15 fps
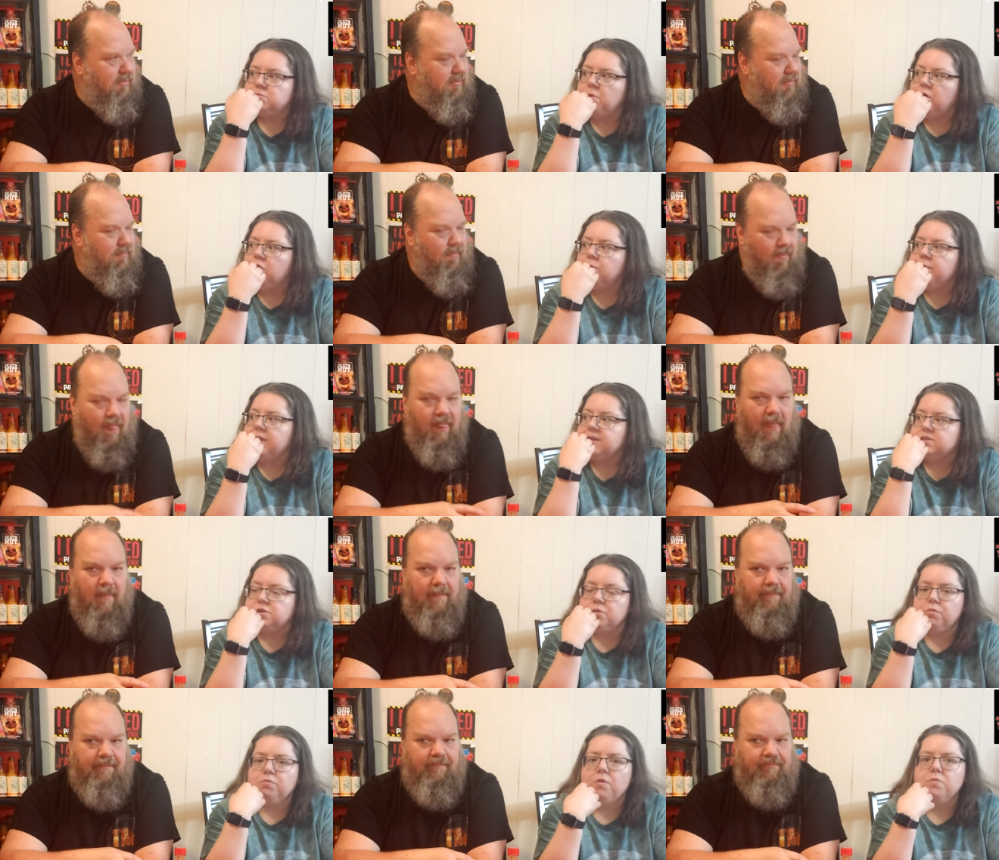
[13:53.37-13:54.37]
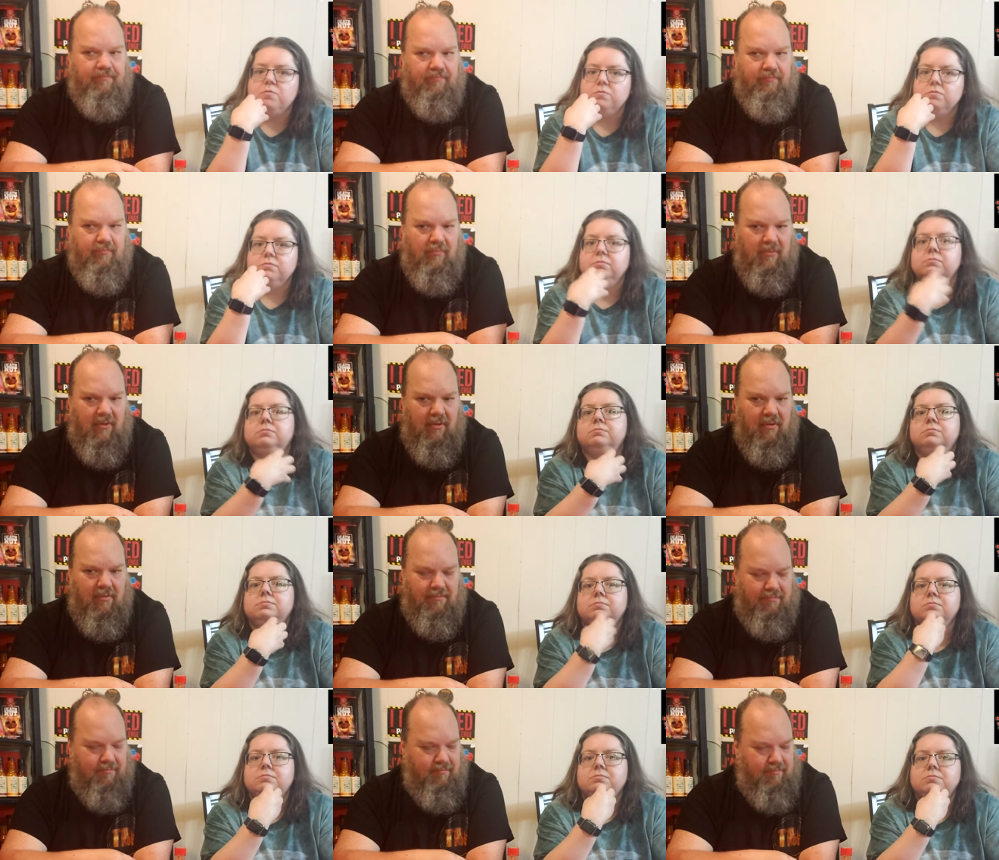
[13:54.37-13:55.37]
Speaker 1: swallow because your throat
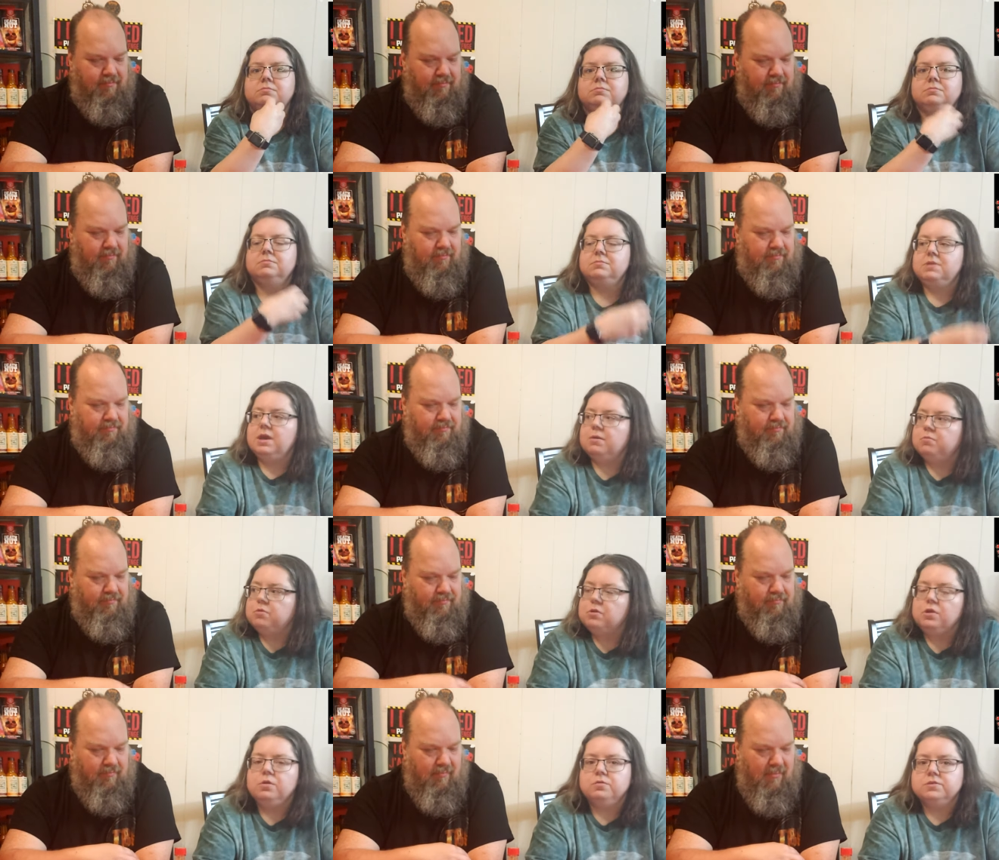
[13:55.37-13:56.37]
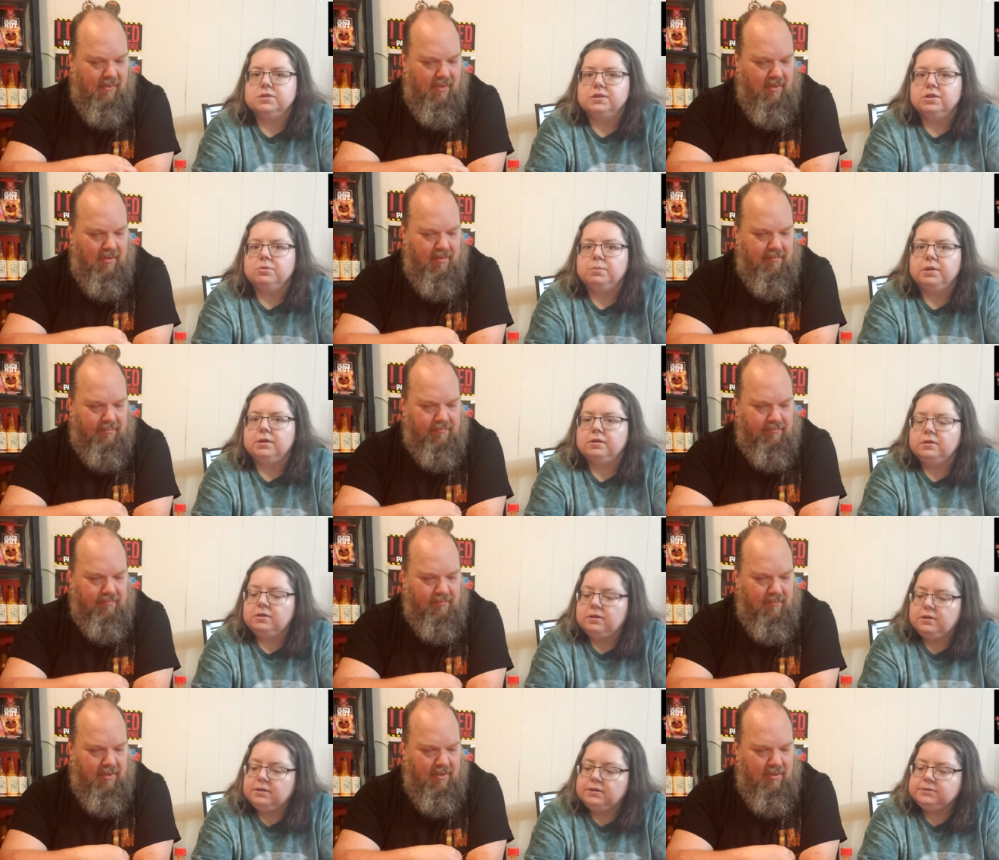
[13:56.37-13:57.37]
yeah, will close a little bit.
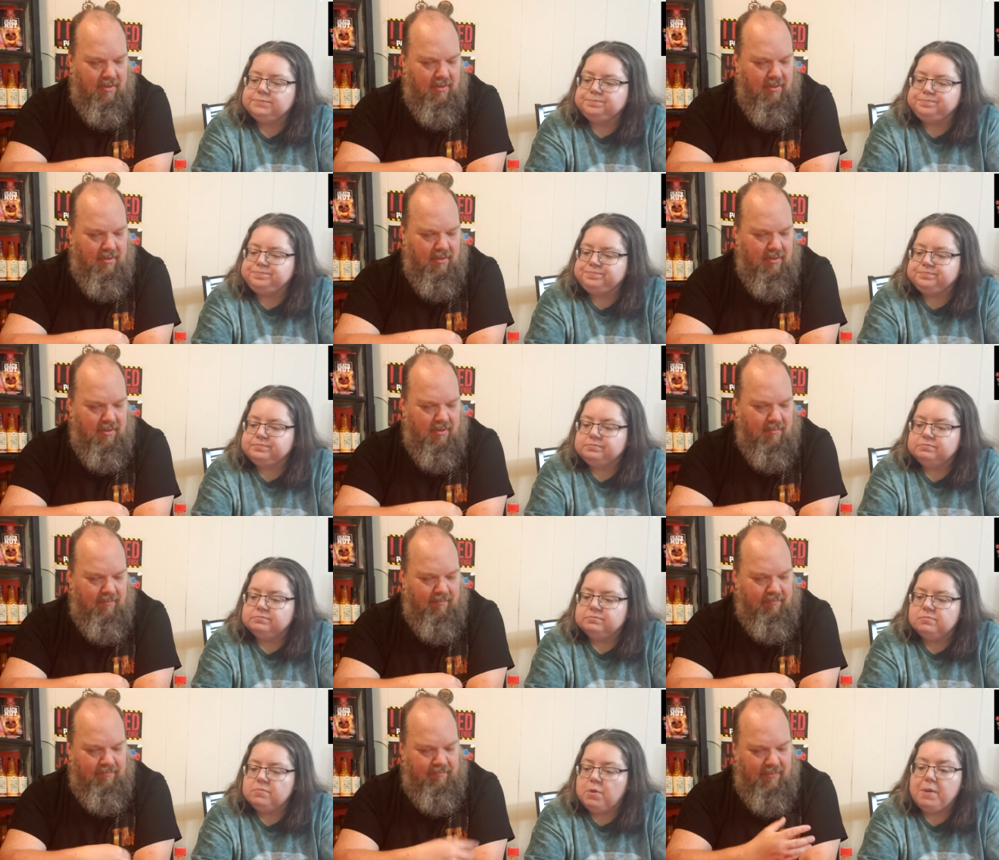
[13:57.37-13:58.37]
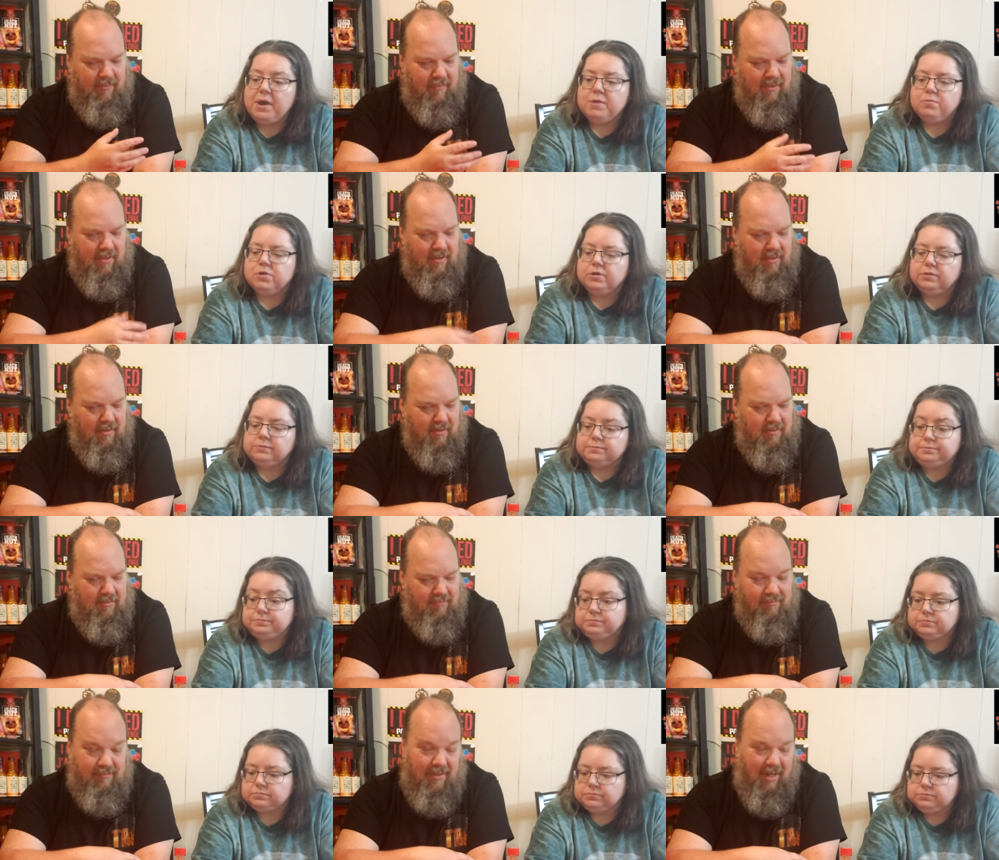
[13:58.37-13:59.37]
Well, mine will.
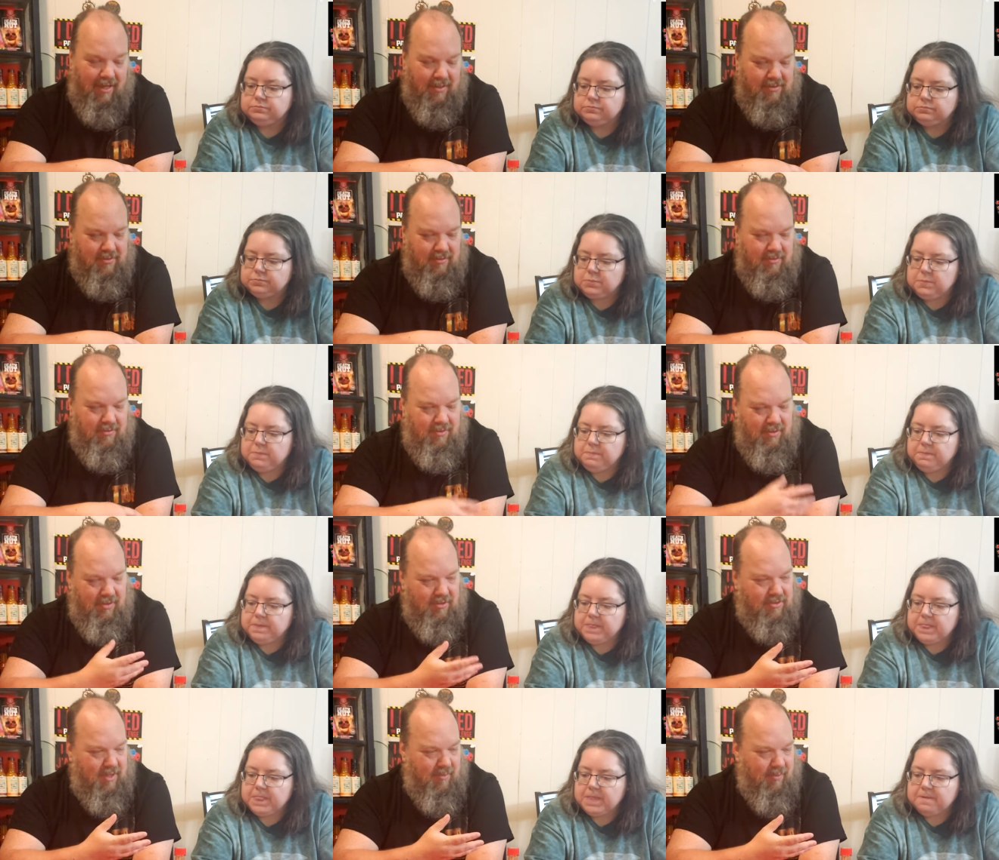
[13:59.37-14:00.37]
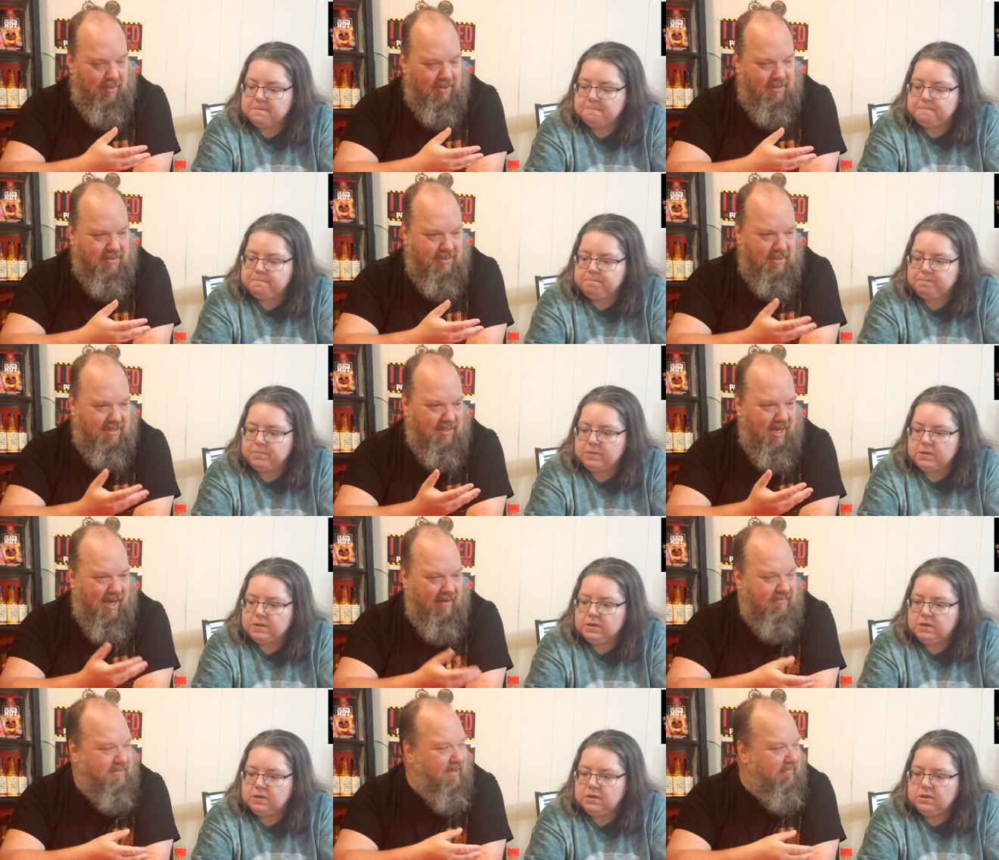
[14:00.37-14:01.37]
Speaker 2: Yeah, so you're saying what six and a
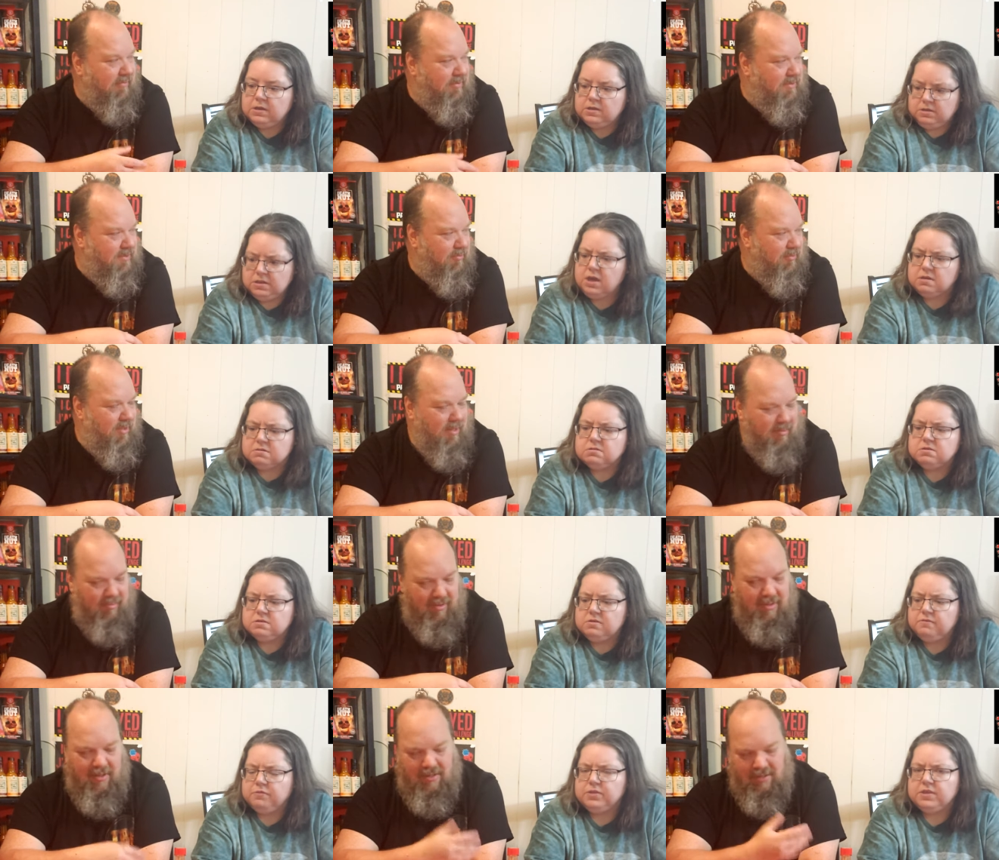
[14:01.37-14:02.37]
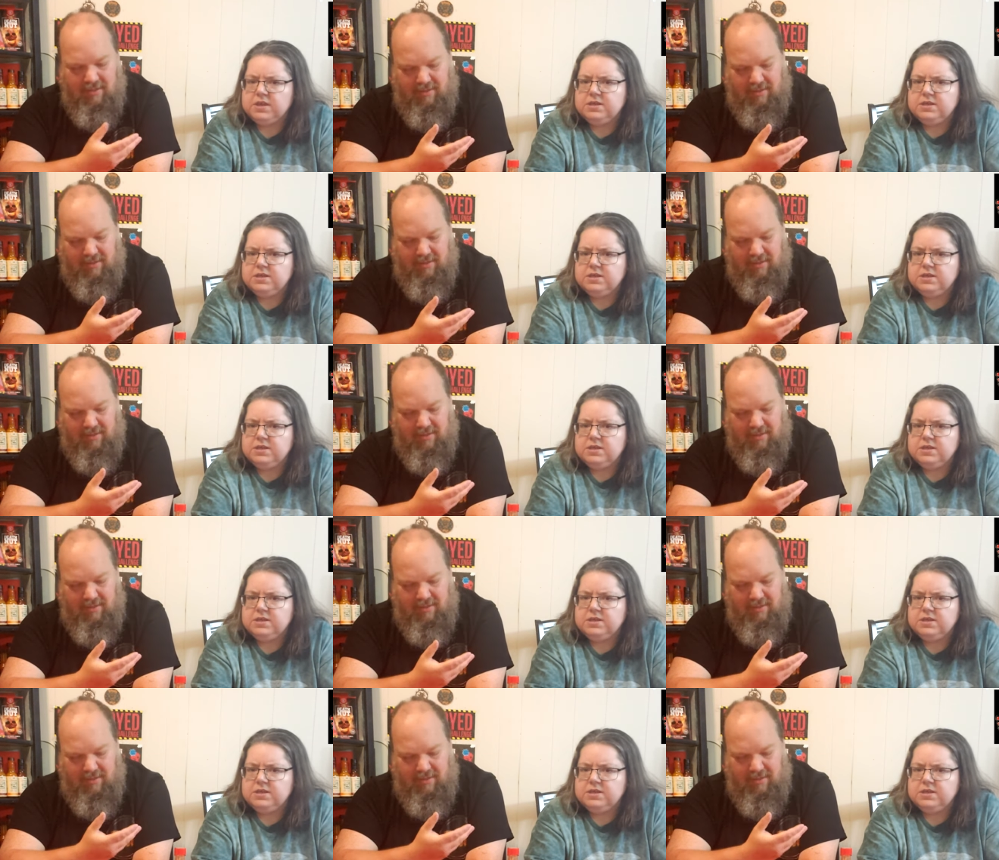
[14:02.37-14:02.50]
half, seven, something yeah, like that. For the